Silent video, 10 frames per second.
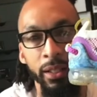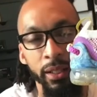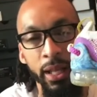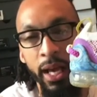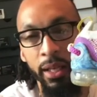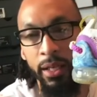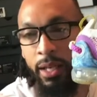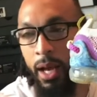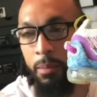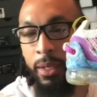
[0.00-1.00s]
like,
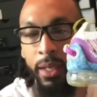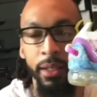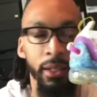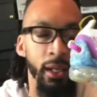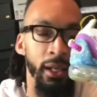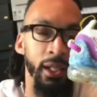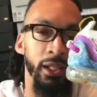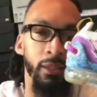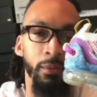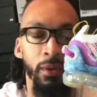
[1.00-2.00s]
comment,
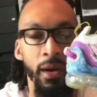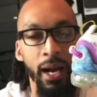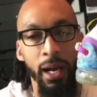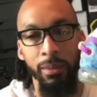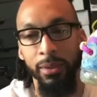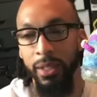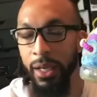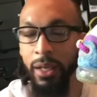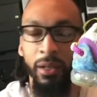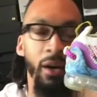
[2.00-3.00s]
subscribe, share,